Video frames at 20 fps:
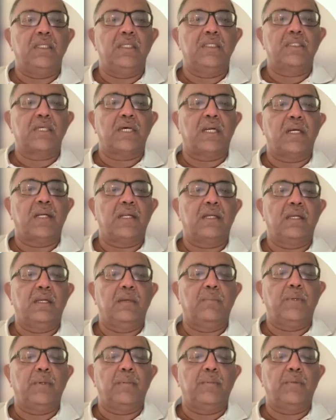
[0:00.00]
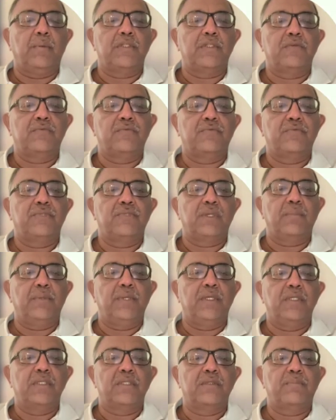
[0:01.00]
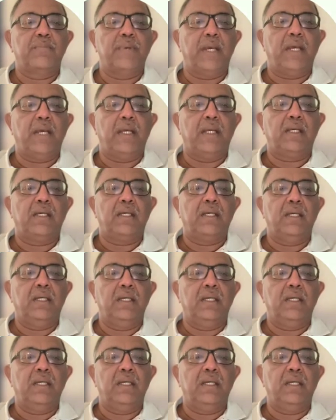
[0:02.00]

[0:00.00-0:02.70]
this article published some years back,